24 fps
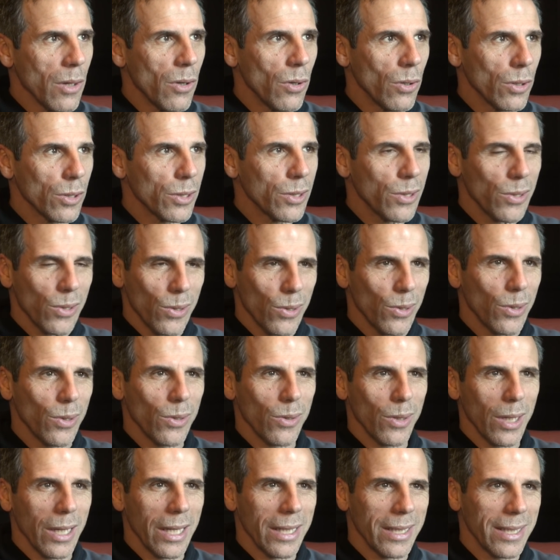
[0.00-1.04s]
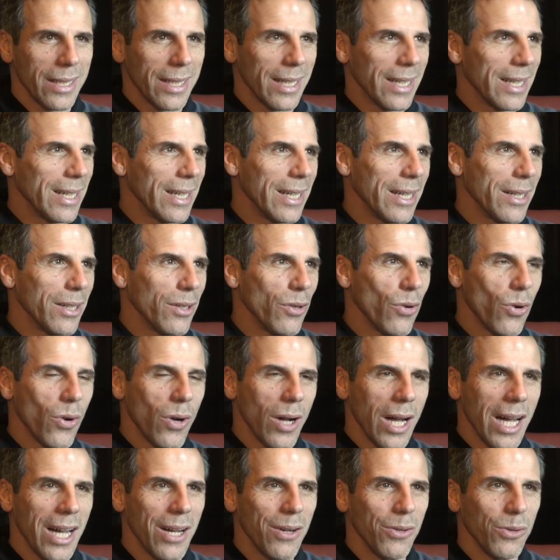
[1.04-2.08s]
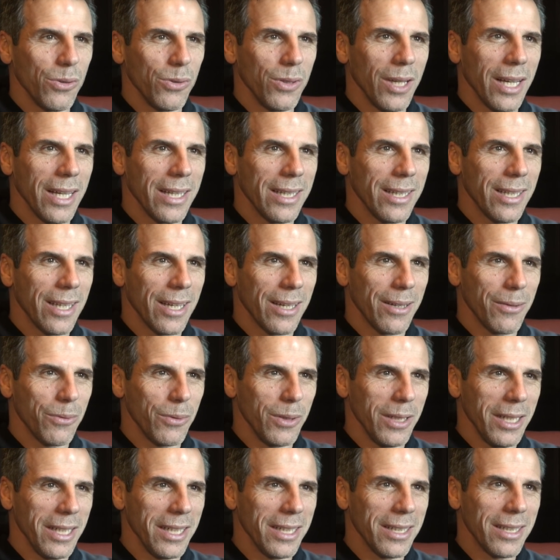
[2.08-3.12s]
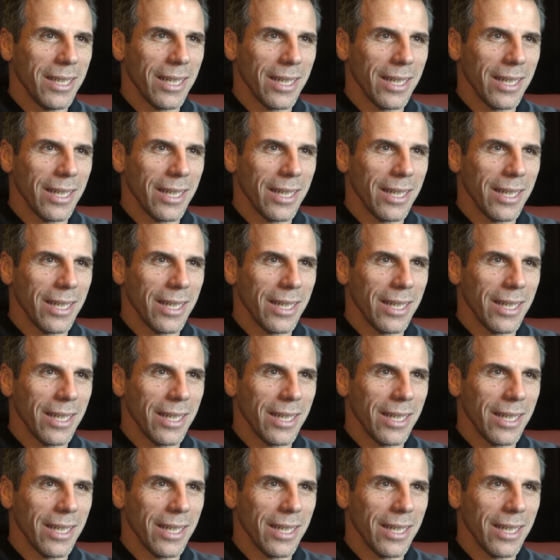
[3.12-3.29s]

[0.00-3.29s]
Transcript: also that know-how that we need